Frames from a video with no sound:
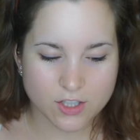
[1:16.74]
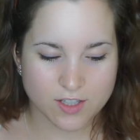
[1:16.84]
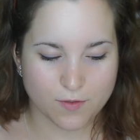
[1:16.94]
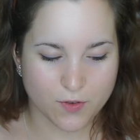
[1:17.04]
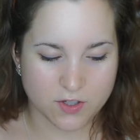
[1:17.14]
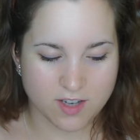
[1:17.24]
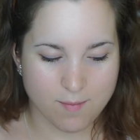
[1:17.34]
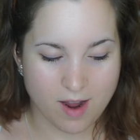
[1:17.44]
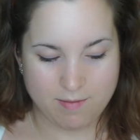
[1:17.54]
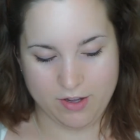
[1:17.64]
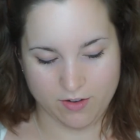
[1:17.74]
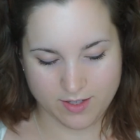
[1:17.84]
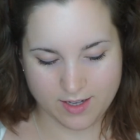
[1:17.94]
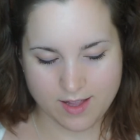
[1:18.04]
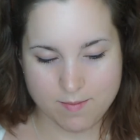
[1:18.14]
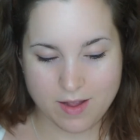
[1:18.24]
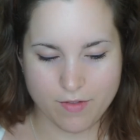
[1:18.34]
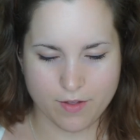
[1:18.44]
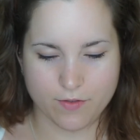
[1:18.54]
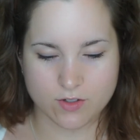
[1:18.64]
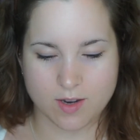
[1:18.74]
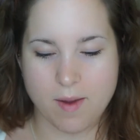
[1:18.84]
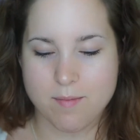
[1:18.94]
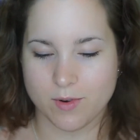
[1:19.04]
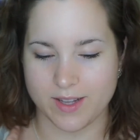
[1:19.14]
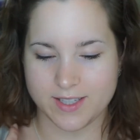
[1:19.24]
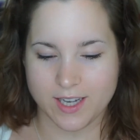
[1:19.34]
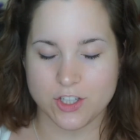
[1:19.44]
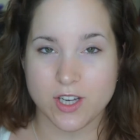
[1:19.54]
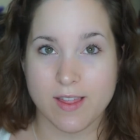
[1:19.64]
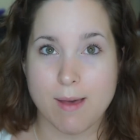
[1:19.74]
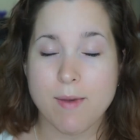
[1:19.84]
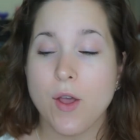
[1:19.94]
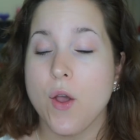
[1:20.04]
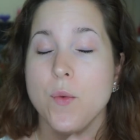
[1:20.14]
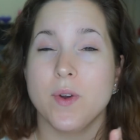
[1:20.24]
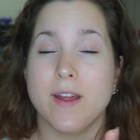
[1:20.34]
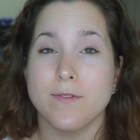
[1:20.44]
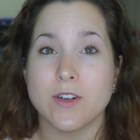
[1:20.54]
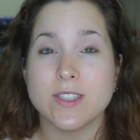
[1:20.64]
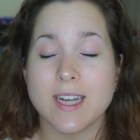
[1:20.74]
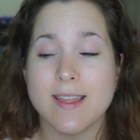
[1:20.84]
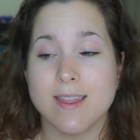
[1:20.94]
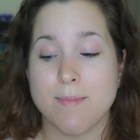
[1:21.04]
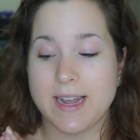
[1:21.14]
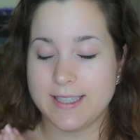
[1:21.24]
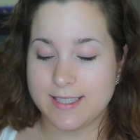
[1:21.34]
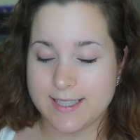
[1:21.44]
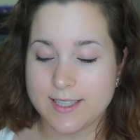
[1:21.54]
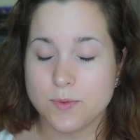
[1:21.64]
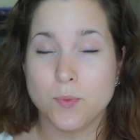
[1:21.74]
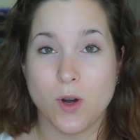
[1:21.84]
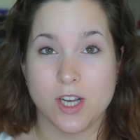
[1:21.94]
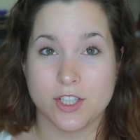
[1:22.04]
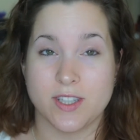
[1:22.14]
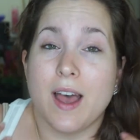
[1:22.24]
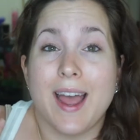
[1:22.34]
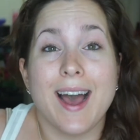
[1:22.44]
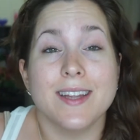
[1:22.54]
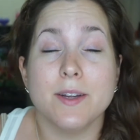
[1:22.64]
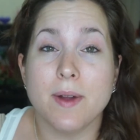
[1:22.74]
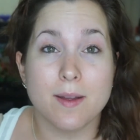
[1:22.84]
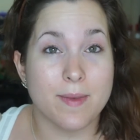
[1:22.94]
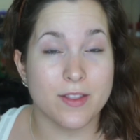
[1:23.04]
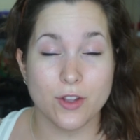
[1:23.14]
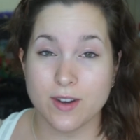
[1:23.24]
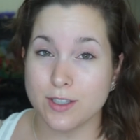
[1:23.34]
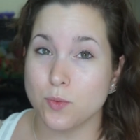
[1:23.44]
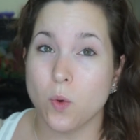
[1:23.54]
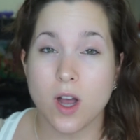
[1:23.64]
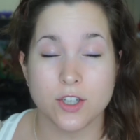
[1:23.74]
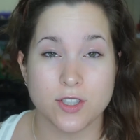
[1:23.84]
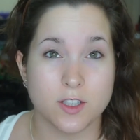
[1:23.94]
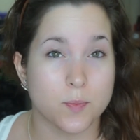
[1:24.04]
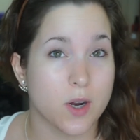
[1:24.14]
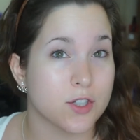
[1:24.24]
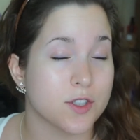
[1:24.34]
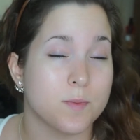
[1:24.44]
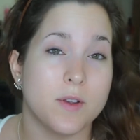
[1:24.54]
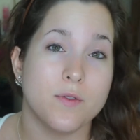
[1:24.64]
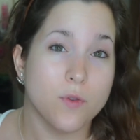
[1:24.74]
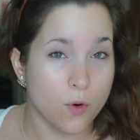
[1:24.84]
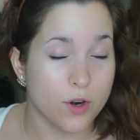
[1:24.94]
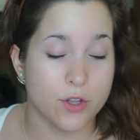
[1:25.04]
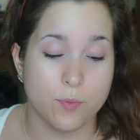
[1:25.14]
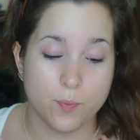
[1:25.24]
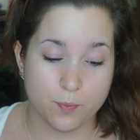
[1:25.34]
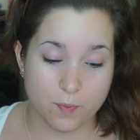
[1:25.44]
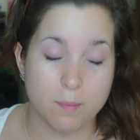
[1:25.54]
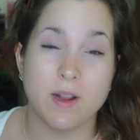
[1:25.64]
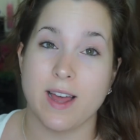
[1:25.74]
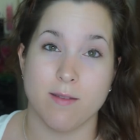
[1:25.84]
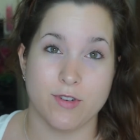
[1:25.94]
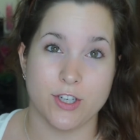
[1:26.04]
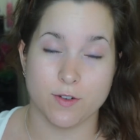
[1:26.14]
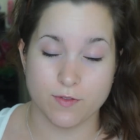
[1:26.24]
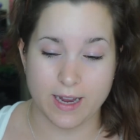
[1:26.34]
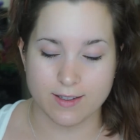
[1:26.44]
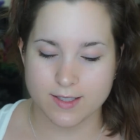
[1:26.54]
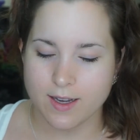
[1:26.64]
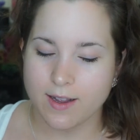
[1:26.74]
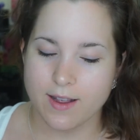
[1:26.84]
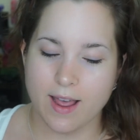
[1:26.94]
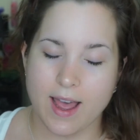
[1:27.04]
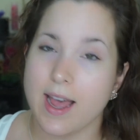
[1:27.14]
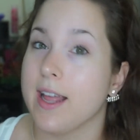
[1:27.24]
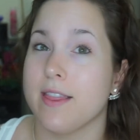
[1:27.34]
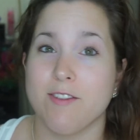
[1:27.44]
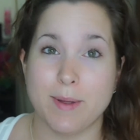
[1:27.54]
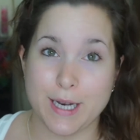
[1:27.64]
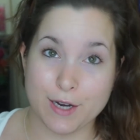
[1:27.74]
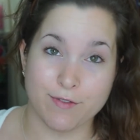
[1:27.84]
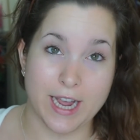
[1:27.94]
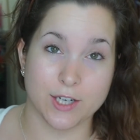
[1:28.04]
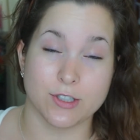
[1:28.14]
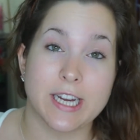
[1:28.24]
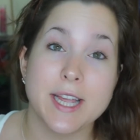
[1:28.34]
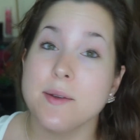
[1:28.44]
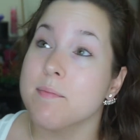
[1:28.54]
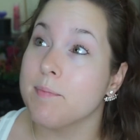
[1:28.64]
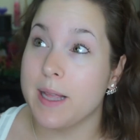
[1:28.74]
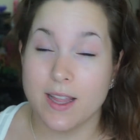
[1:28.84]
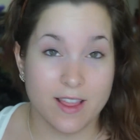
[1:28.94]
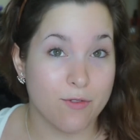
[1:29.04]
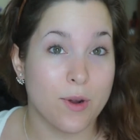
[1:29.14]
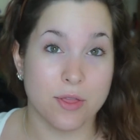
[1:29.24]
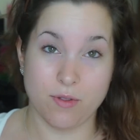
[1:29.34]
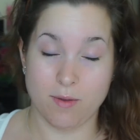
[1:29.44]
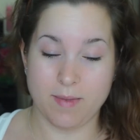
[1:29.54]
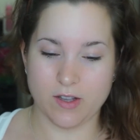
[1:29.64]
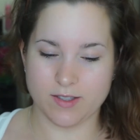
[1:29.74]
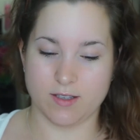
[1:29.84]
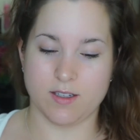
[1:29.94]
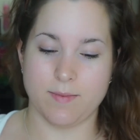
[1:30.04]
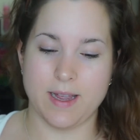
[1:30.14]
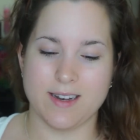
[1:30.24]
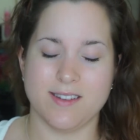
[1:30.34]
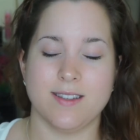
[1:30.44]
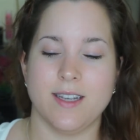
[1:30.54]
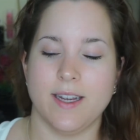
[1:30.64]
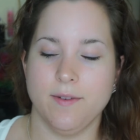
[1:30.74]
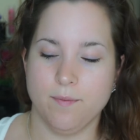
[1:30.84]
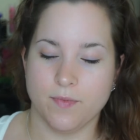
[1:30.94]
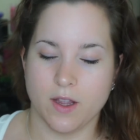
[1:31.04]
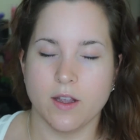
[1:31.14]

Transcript: is actually the first time I'm using them, even the first time I'm really touching them. When I first got them, I did wash these. I highly recommend that you guys wash these brushes before you apply them to your face. A, they've been in a factory. B, they went through the mail system. And C,